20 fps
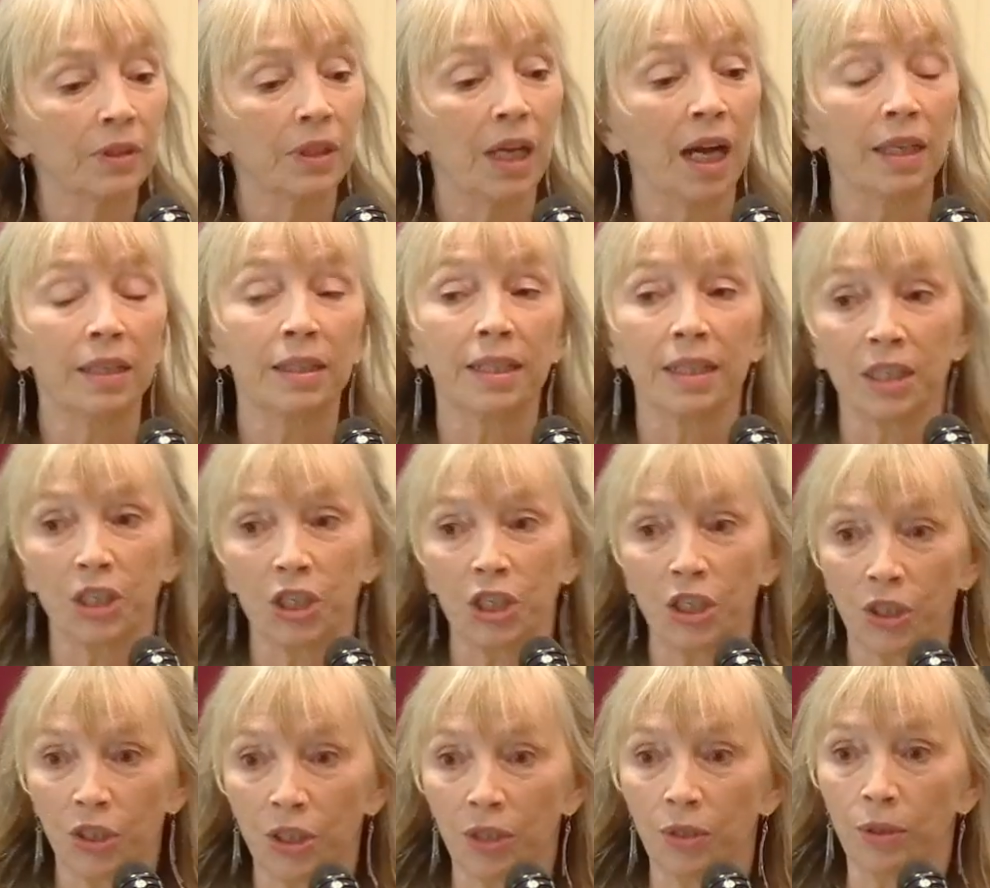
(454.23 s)
I think she
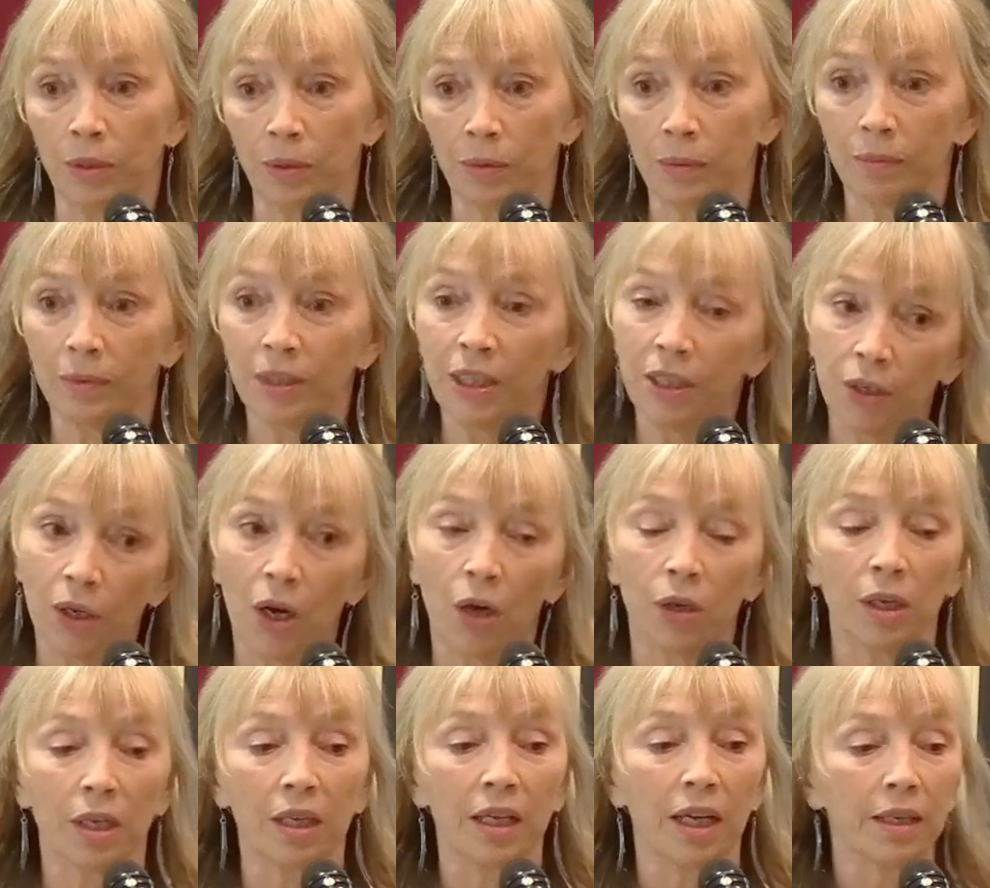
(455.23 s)
should do
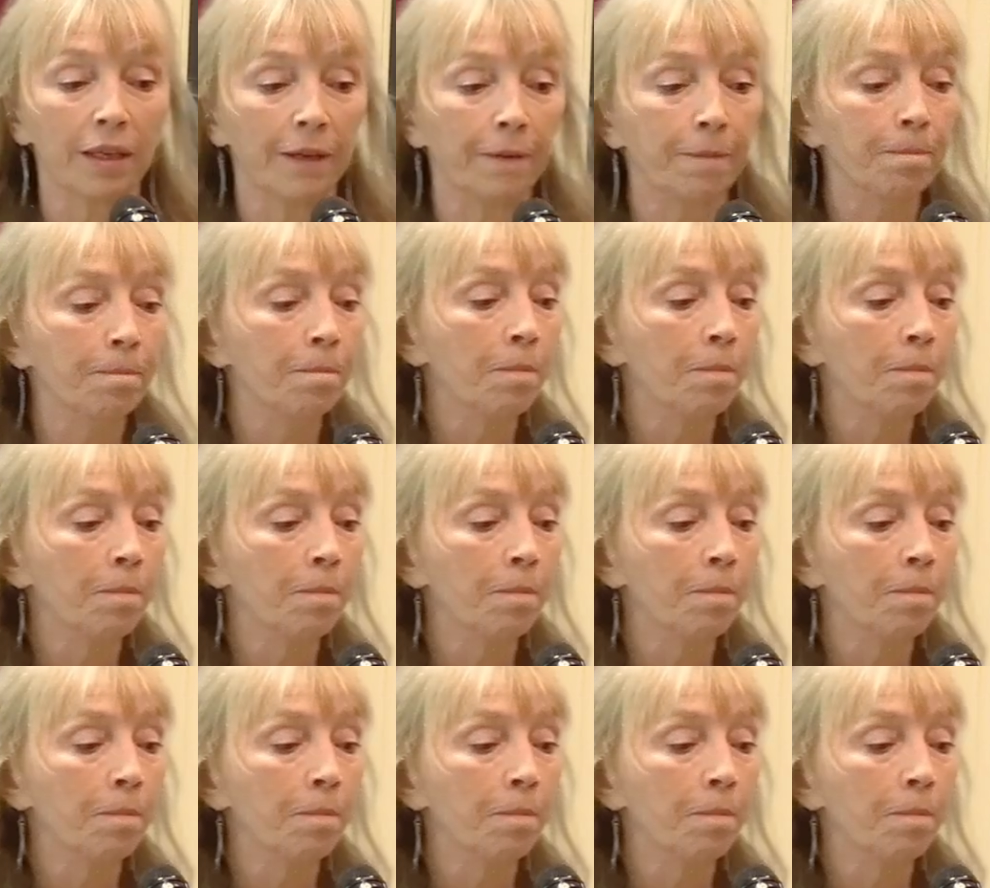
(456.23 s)
kindergarten again."